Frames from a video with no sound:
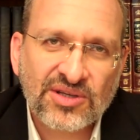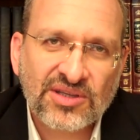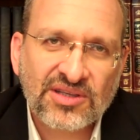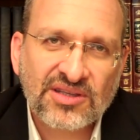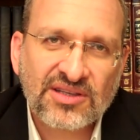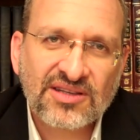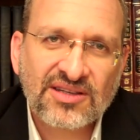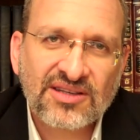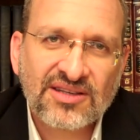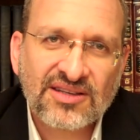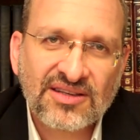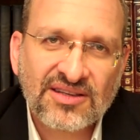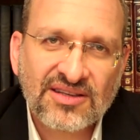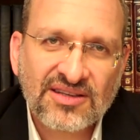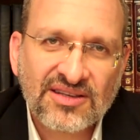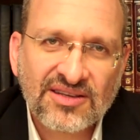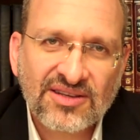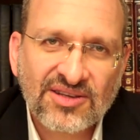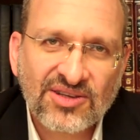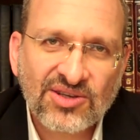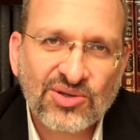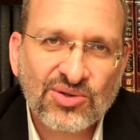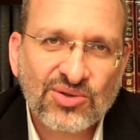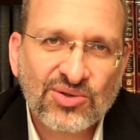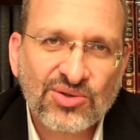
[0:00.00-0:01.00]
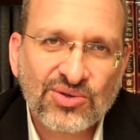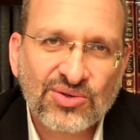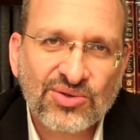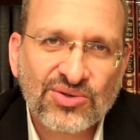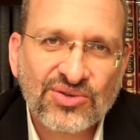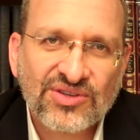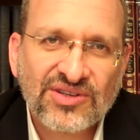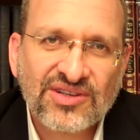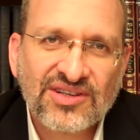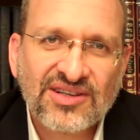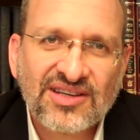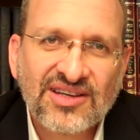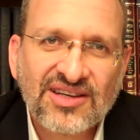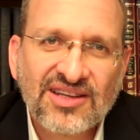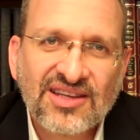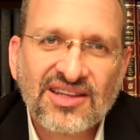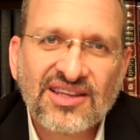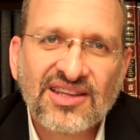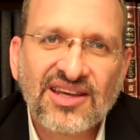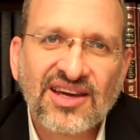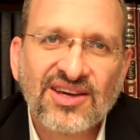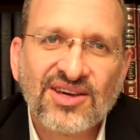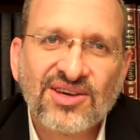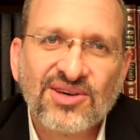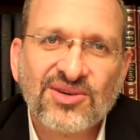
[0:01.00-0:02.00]
it. You too.
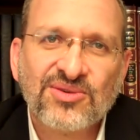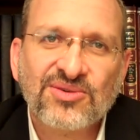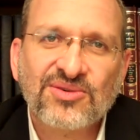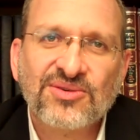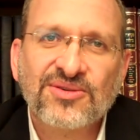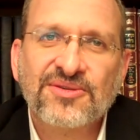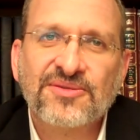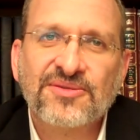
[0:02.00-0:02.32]
Thank you.